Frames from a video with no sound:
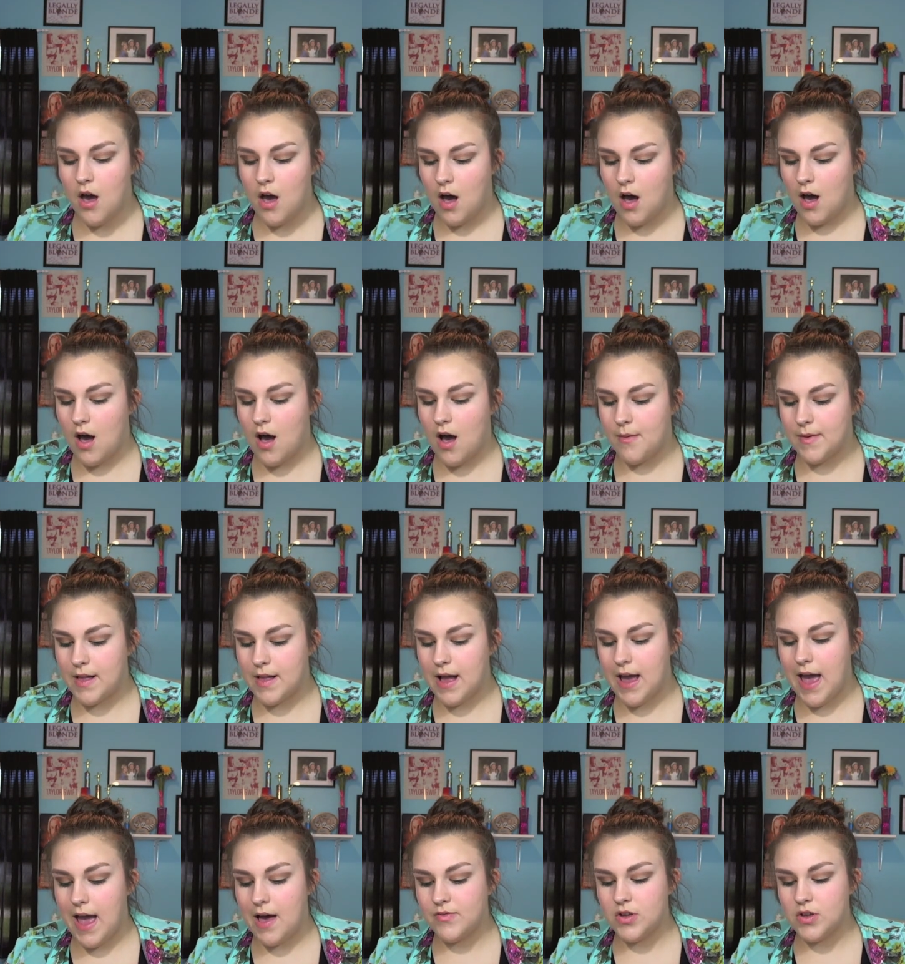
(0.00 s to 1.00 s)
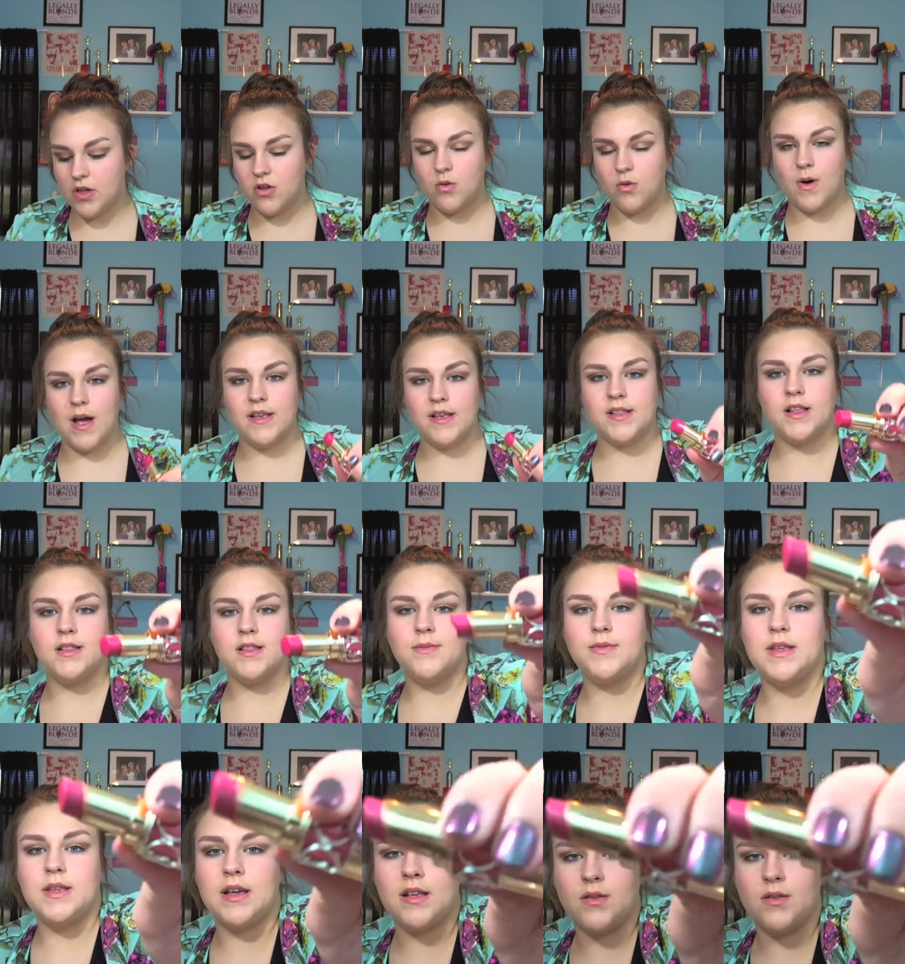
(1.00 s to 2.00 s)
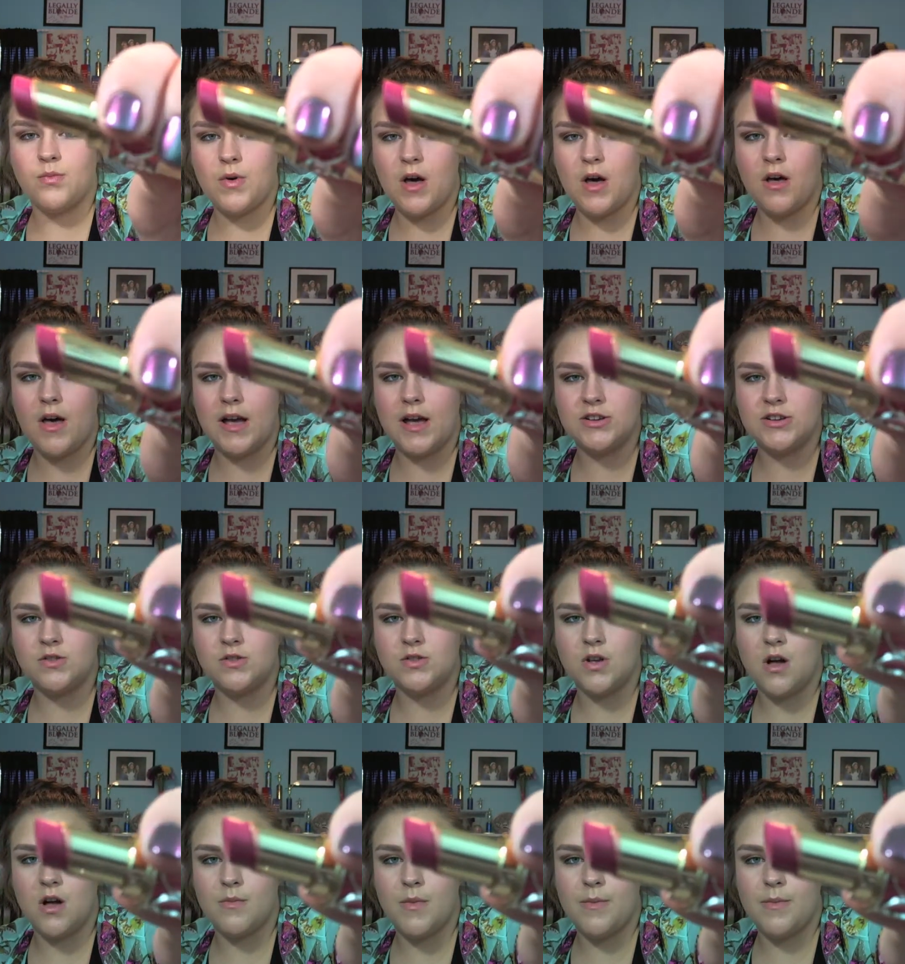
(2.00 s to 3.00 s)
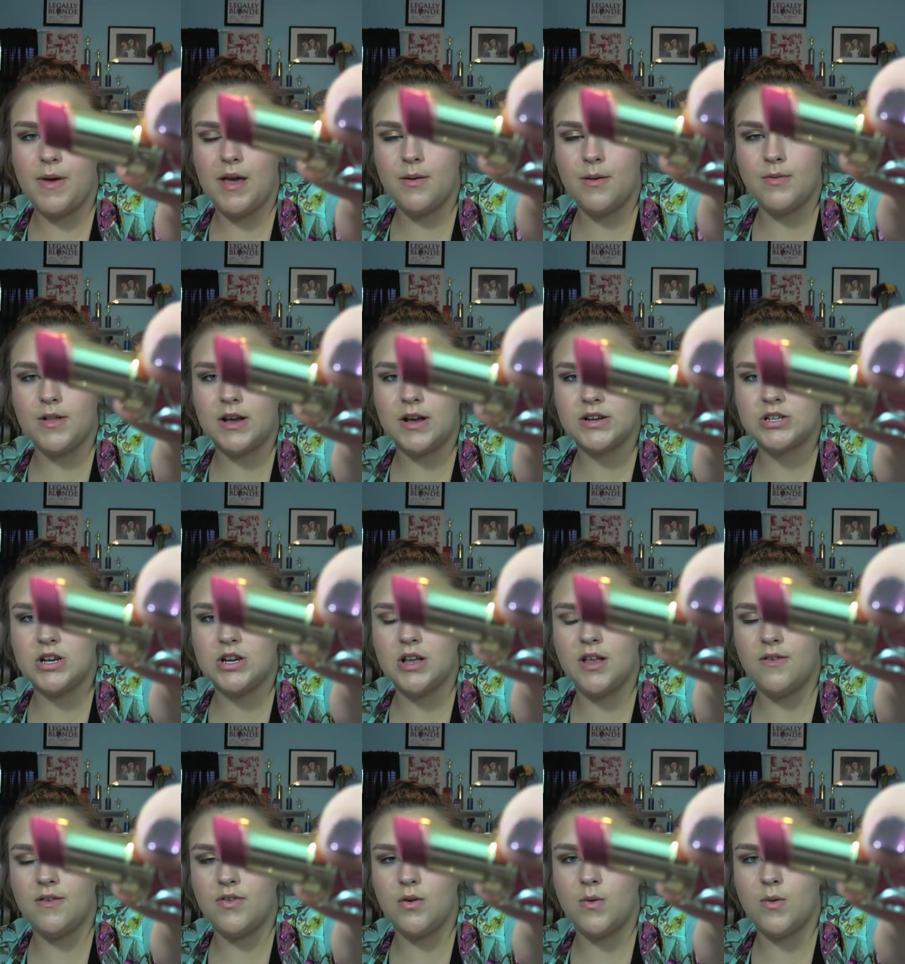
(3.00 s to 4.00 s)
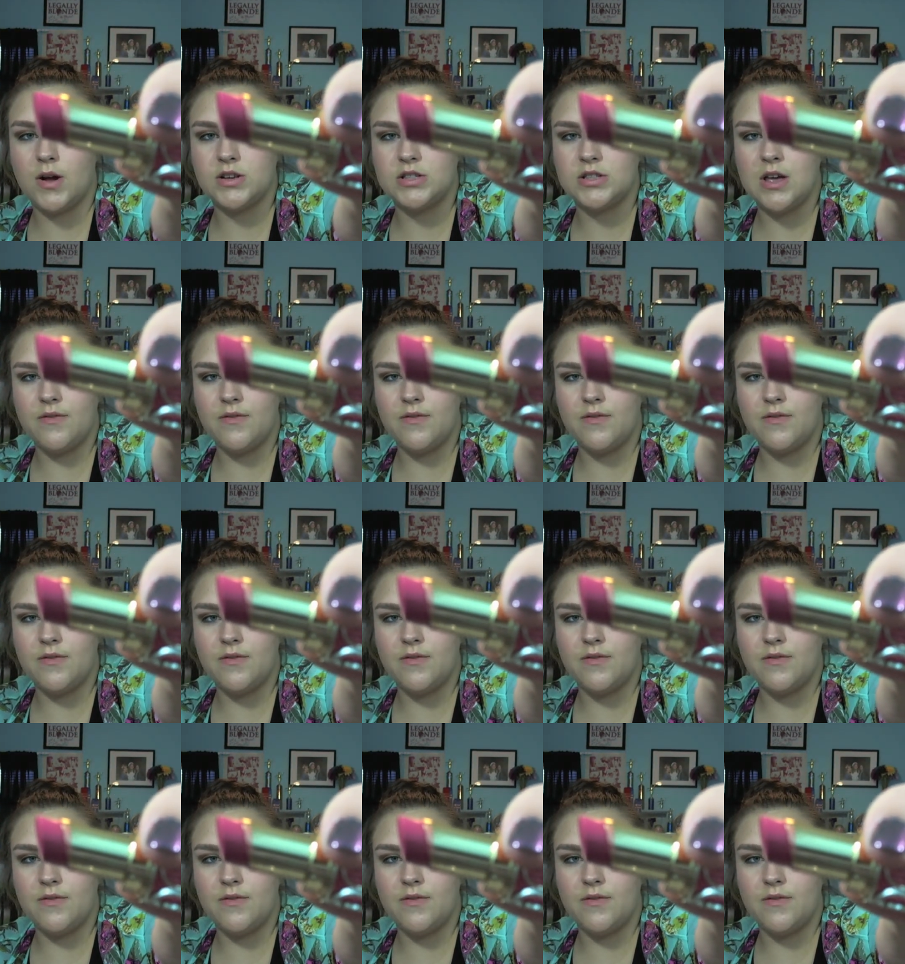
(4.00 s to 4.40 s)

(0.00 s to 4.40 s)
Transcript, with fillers: And I have another YSL lipstick as well, as you saw in my makeup collection if you watched that